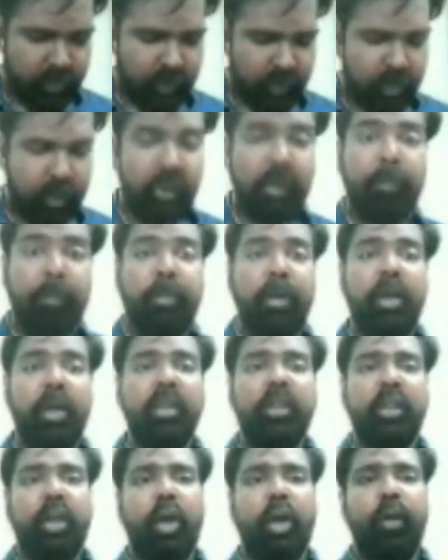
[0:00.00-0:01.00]
the birth
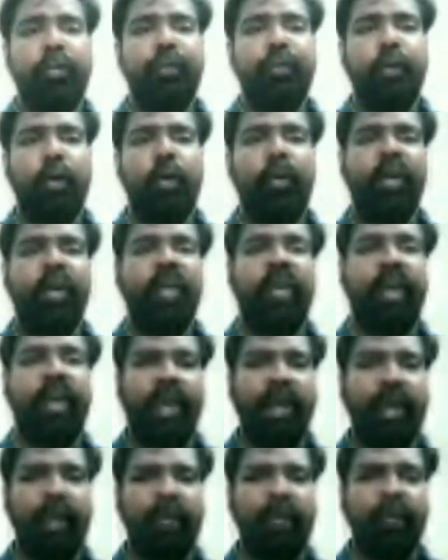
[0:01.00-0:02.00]
of Omar
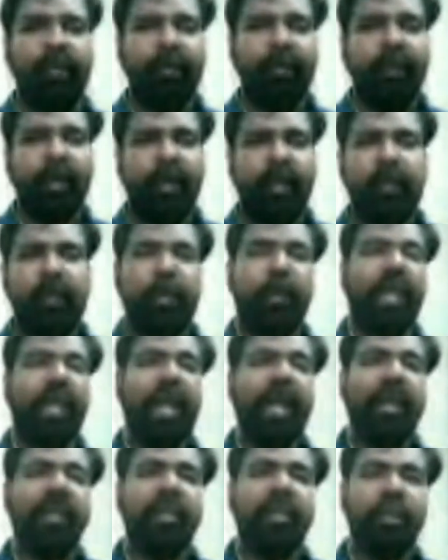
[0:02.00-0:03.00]
Khayyam, the
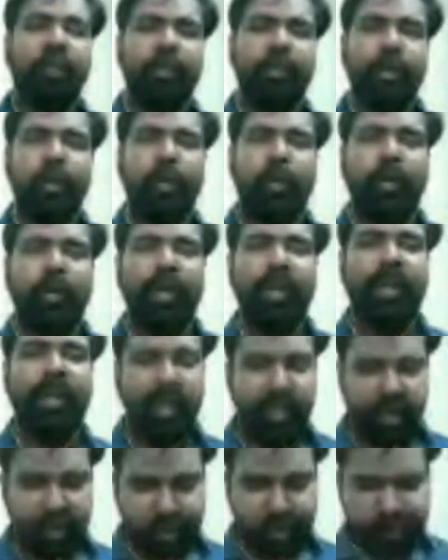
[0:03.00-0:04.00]
protagonist of the novel
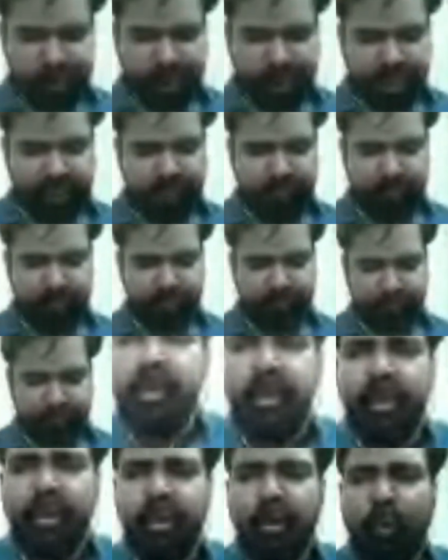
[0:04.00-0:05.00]
Shame.
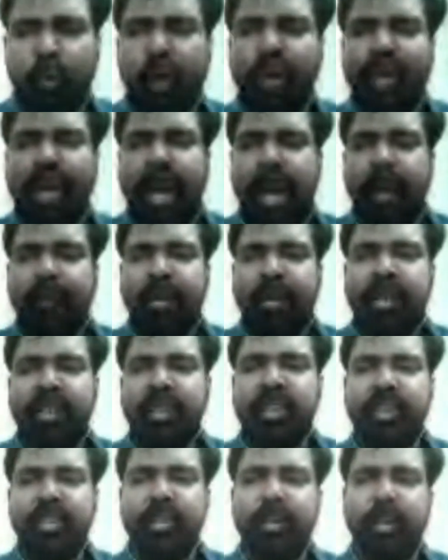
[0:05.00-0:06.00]
So what
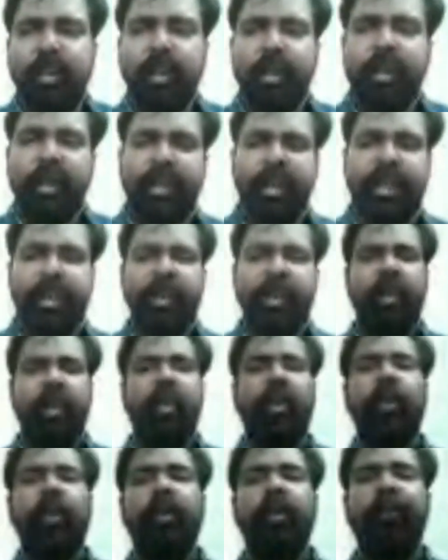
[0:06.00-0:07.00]
happens in
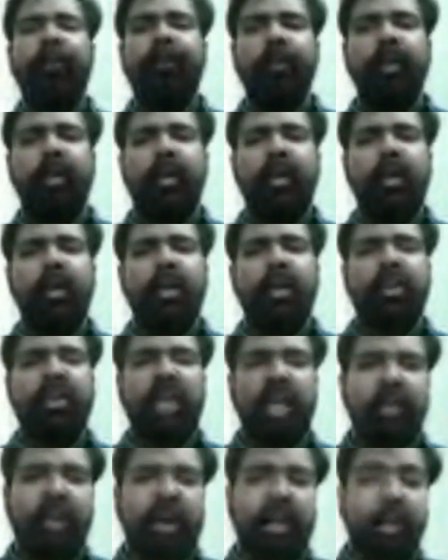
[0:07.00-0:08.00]

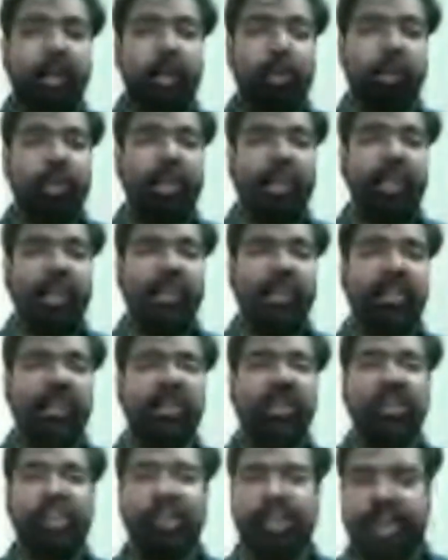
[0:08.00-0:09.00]
Salman Rushdie's
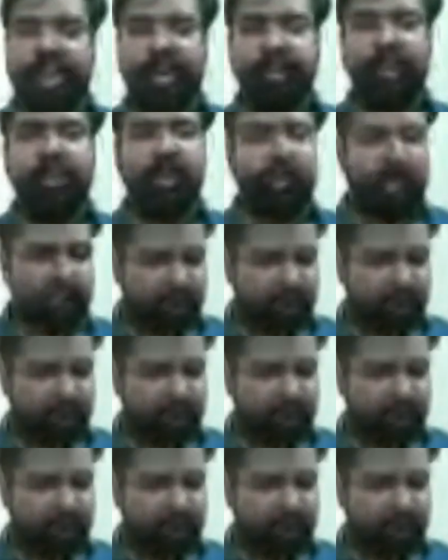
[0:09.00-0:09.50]
The Shame